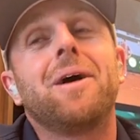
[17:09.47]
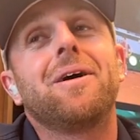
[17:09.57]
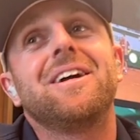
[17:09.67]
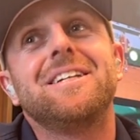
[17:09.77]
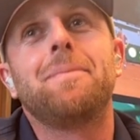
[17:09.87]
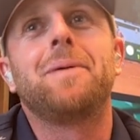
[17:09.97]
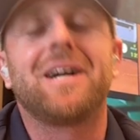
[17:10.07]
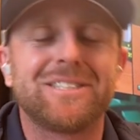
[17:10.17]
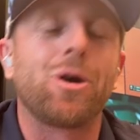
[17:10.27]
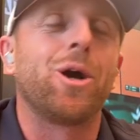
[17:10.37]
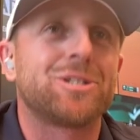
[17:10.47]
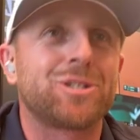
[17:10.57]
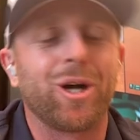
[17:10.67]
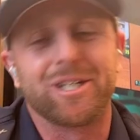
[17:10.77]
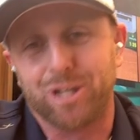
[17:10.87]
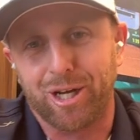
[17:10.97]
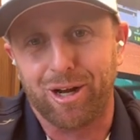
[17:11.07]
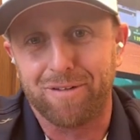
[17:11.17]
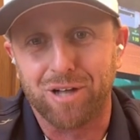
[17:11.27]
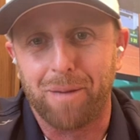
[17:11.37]
But back to the study hall. Sorry, I
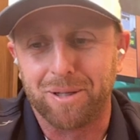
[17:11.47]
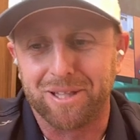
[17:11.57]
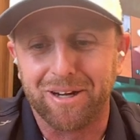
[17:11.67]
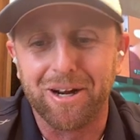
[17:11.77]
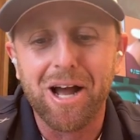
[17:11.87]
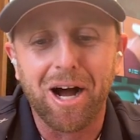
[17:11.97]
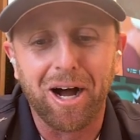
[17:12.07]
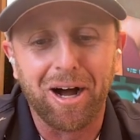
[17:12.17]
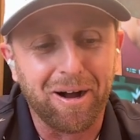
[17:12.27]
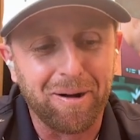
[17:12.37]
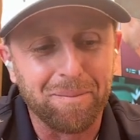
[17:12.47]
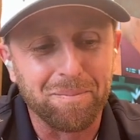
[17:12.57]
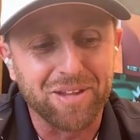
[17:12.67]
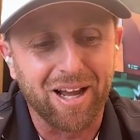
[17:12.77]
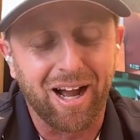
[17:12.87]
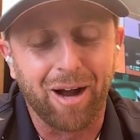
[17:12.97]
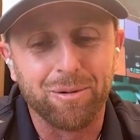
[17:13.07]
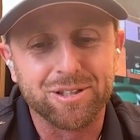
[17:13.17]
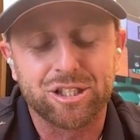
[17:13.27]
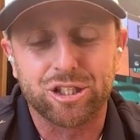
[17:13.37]
got off topic there. I
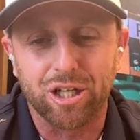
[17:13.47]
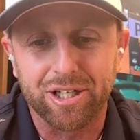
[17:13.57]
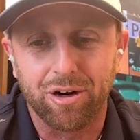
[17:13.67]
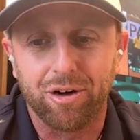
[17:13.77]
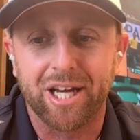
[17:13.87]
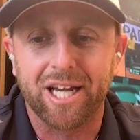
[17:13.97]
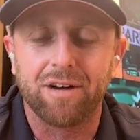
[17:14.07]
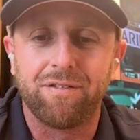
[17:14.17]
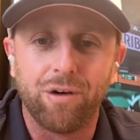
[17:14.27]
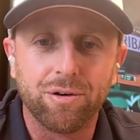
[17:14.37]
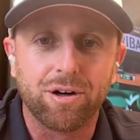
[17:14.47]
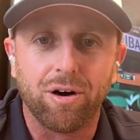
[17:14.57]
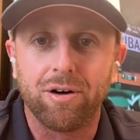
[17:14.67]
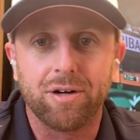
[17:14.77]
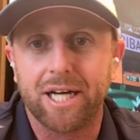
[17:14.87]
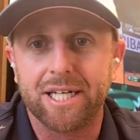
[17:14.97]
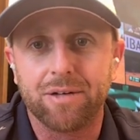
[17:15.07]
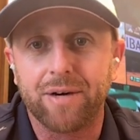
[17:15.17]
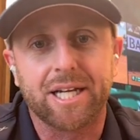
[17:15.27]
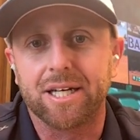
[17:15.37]
was at study hall and I got a phone call. I
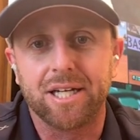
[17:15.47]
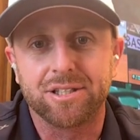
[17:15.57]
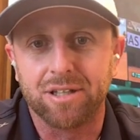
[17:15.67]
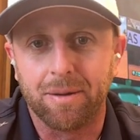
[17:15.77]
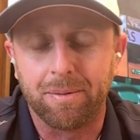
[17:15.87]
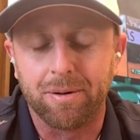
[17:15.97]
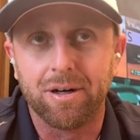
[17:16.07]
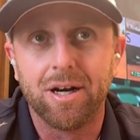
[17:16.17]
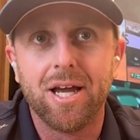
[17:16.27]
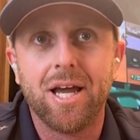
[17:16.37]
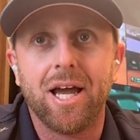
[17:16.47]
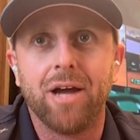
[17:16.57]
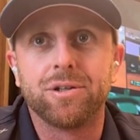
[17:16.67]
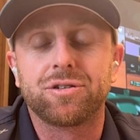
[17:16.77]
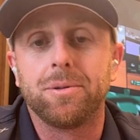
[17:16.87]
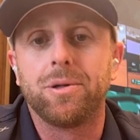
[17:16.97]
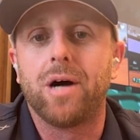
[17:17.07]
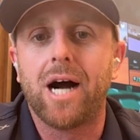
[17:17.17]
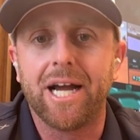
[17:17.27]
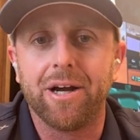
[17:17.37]
didn't recognize the number. It was from
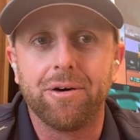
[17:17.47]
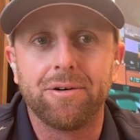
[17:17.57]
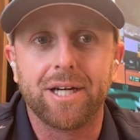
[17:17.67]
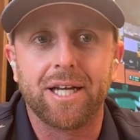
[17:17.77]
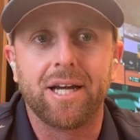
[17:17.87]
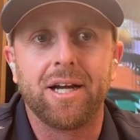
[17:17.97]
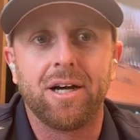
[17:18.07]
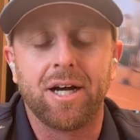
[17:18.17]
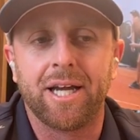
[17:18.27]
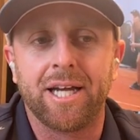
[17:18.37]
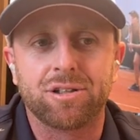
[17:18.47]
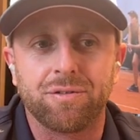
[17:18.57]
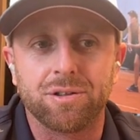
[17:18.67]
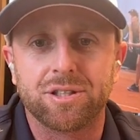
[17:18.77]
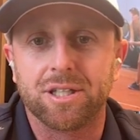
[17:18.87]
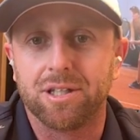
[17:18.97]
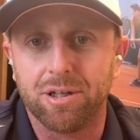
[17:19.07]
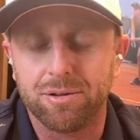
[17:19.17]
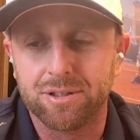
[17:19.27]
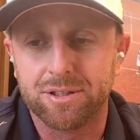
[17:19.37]
Ohio, and I answered the phone and said
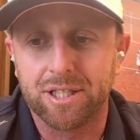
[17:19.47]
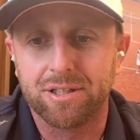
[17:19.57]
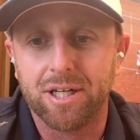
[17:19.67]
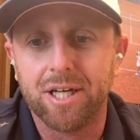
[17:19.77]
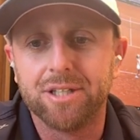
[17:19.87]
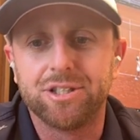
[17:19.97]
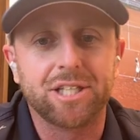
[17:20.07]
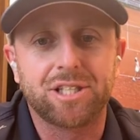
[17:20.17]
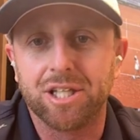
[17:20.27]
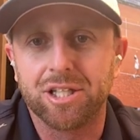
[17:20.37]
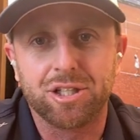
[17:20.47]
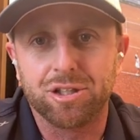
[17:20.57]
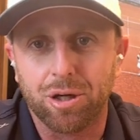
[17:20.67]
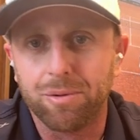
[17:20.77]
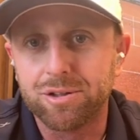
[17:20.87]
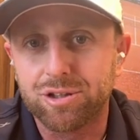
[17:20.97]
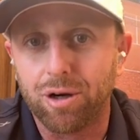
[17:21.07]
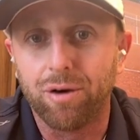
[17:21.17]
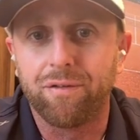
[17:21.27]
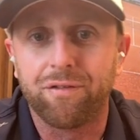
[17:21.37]
hello, and they said, "Jesse, this is so and
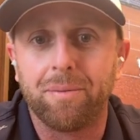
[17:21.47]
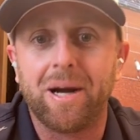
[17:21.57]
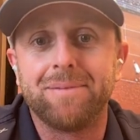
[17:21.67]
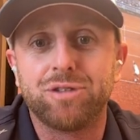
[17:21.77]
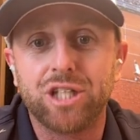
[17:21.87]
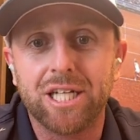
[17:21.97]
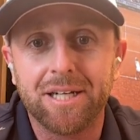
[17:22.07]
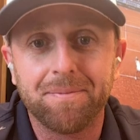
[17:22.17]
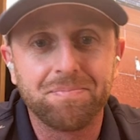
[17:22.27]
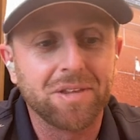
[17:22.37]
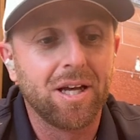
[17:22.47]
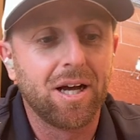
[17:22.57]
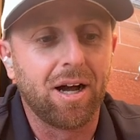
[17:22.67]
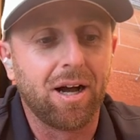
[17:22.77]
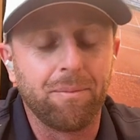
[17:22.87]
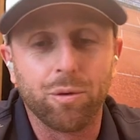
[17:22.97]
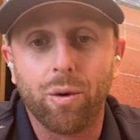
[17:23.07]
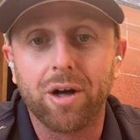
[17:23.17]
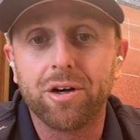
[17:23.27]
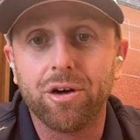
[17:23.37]
so from IMG. We
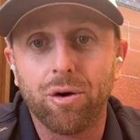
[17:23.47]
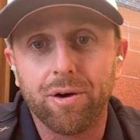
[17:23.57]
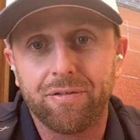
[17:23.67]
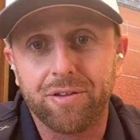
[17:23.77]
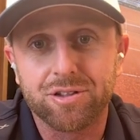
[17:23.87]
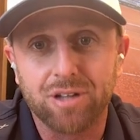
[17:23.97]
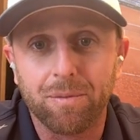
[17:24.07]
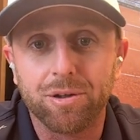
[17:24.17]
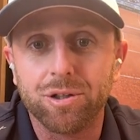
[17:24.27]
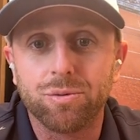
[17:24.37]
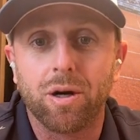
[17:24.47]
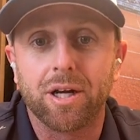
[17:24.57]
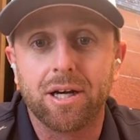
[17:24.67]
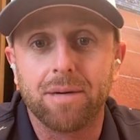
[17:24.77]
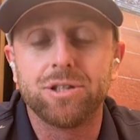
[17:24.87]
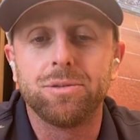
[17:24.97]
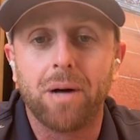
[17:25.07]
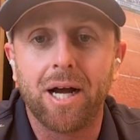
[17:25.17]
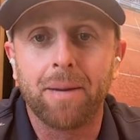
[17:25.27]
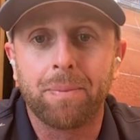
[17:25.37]
want to know if this summer you'd want to come to
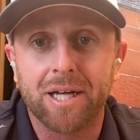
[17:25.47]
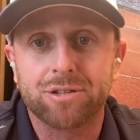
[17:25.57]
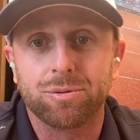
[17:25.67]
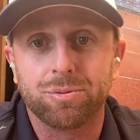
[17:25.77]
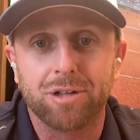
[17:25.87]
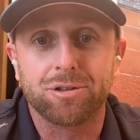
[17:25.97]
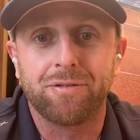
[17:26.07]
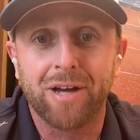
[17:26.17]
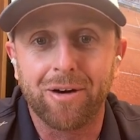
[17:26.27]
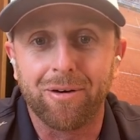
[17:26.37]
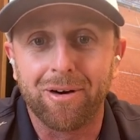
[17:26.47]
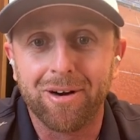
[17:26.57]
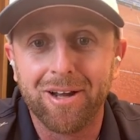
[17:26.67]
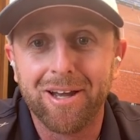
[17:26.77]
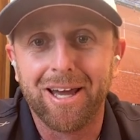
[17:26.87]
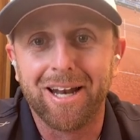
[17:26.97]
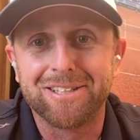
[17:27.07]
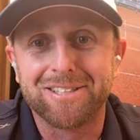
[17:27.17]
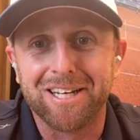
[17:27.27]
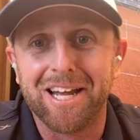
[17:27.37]
Dubai and practice with Roger Federer." And I
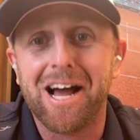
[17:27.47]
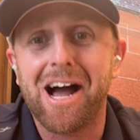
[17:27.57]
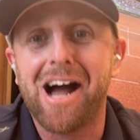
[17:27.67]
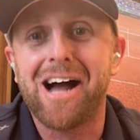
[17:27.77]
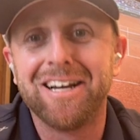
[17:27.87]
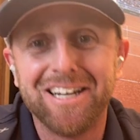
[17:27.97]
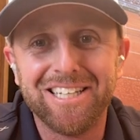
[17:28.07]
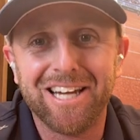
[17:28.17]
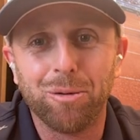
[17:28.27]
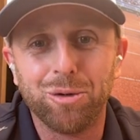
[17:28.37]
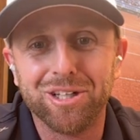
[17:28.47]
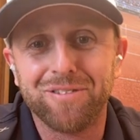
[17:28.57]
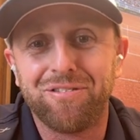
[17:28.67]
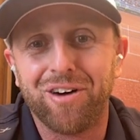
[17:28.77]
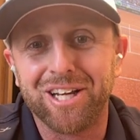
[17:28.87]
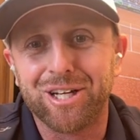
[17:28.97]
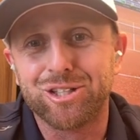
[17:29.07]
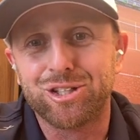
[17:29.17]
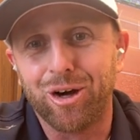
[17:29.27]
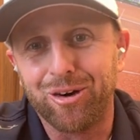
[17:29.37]
said, yeah, really funny,
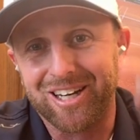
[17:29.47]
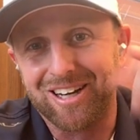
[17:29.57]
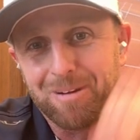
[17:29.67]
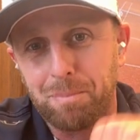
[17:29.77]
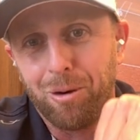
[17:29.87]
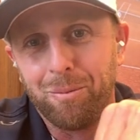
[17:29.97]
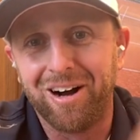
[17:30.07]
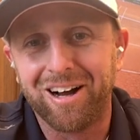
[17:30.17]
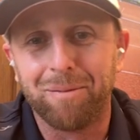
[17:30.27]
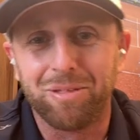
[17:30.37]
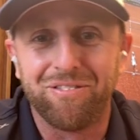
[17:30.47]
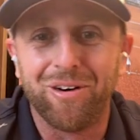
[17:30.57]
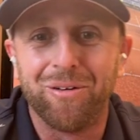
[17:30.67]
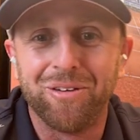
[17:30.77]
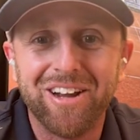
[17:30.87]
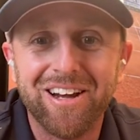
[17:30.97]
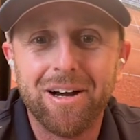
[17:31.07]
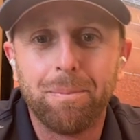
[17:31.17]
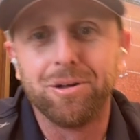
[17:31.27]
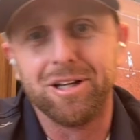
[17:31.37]
good joke. Boom, hung up the phone.
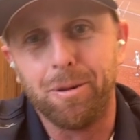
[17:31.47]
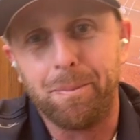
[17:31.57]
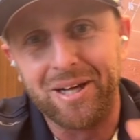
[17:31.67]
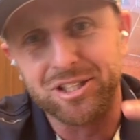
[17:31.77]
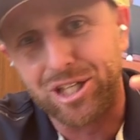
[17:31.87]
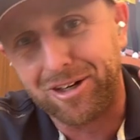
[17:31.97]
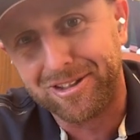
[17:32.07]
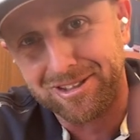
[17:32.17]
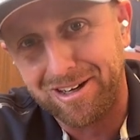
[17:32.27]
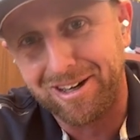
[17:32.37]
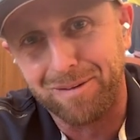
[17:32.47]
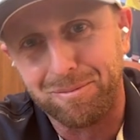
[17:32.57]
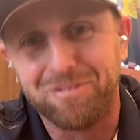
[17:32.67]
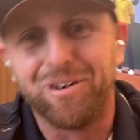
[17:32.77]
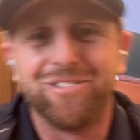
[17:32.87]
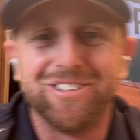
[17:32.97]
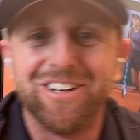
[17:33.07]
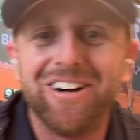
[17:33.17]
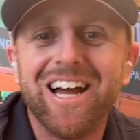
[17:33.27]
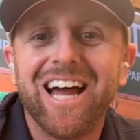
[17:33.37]
Pulled a little Ben Shelton, hung up the phone, you
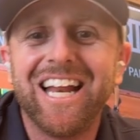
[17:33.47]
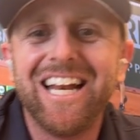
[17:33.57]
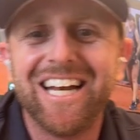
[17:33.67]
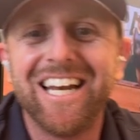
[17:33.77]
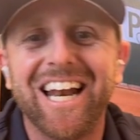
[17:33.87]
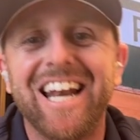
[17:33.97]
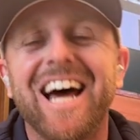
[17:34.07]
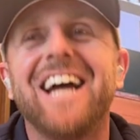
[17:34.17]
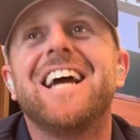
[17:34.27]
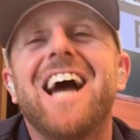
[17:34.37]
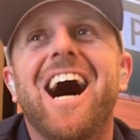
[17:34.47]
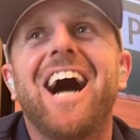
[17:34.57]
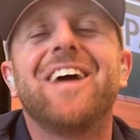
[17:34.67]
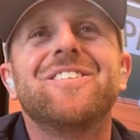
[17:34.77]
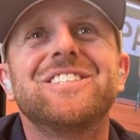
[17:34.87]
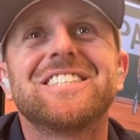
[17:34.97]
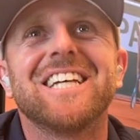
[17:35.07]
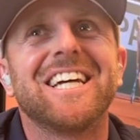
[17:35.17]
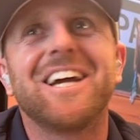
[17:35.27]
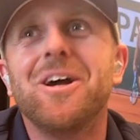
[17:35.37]
know? I was
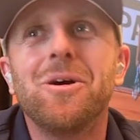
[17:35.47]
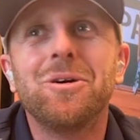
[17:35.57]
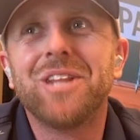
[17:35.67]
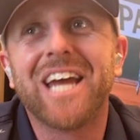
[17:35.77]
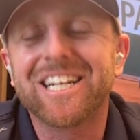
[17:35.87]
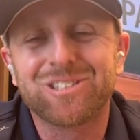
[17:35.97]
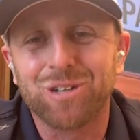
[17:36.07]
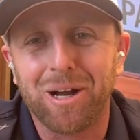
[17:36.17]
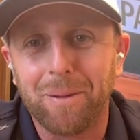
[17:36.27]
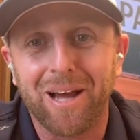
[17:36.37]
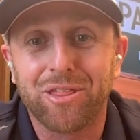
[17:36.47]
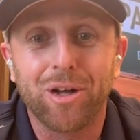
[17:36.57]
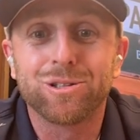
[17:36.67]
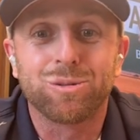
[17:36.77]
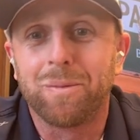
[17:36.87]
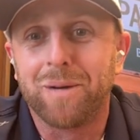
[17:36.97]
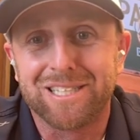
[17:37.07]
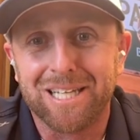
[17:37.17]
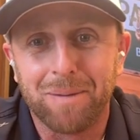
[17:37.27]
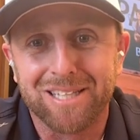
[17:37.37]
like, who the heck's trying to play? I thought it was one of my
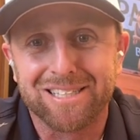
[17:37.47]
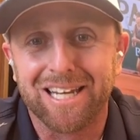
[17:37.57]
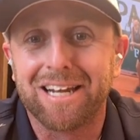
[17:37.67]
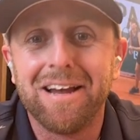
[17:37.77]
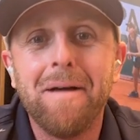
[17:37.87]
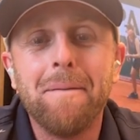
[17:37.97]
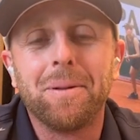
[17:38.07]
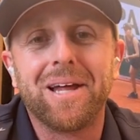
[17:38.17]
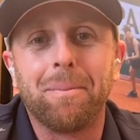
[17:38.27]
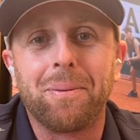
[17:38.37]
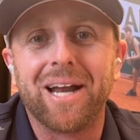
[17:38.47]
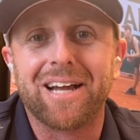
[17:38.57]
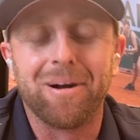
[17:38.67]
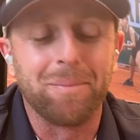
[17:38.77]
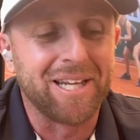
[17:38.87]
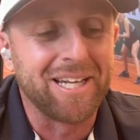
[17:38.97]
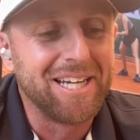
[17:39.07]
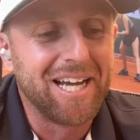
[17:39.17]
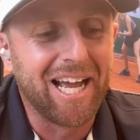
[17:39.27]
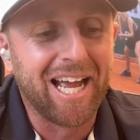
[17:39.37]
teammates, like, playing a prank on me.
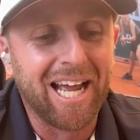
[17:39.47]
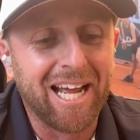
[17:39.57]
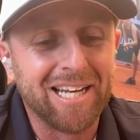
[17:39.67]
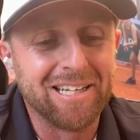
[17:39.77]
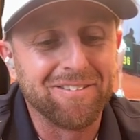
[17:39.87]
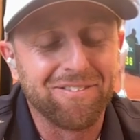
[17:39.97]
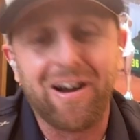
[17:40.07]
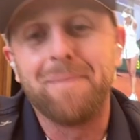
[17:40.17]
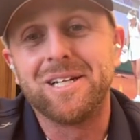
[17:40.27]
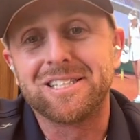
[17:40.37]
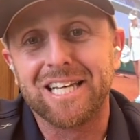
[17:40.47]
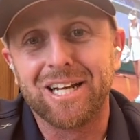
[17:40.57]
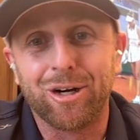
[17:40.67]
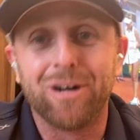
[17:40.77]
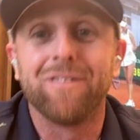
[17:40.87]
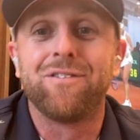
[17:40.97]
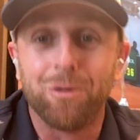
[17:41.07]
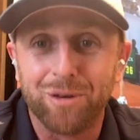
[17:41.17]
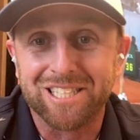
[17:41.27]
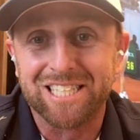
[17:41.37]
And 5 minutes later,
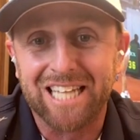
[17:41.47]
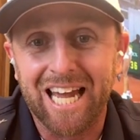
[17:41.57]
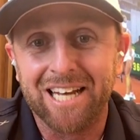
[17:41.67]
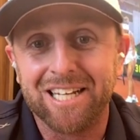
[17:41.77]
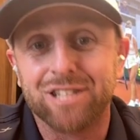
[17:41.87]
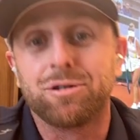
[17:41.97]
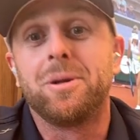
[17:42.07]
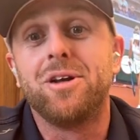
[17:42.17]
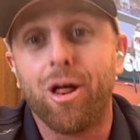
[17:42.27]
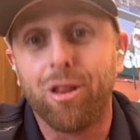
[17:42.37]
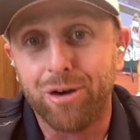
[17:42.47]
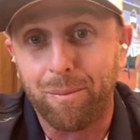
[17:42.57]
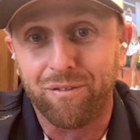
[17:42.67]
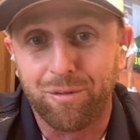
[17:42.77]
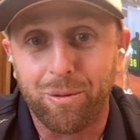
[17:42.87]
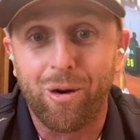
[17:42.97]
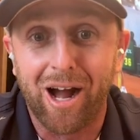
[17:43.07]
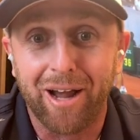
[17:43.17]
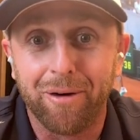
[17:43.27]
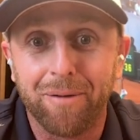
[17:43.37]
phone rings again. It's from another number from
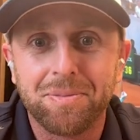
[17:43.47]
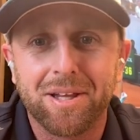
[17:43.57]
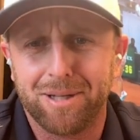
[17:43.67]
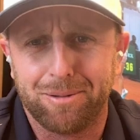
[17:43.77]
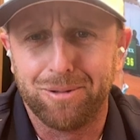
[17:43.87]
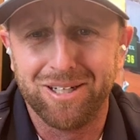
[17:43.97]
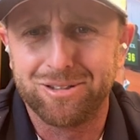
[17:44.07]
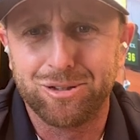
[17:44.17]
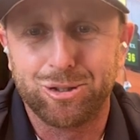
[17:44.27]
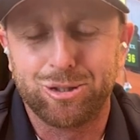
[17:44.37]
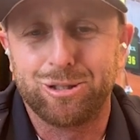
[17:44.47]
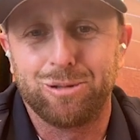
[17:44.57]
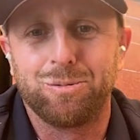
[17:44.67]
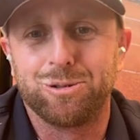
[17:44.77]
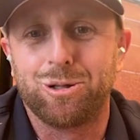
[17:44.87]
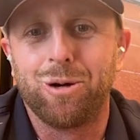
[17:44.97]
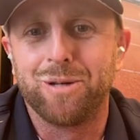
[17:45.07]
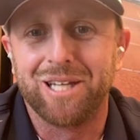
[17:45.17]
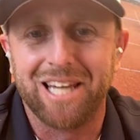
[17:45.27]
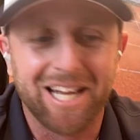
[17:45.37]
Ohio. I'm like, what? Is this? So someone's calling
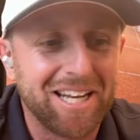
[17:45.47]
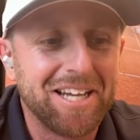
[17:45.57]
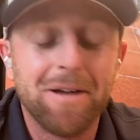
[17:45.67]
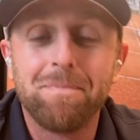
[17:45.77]
me again?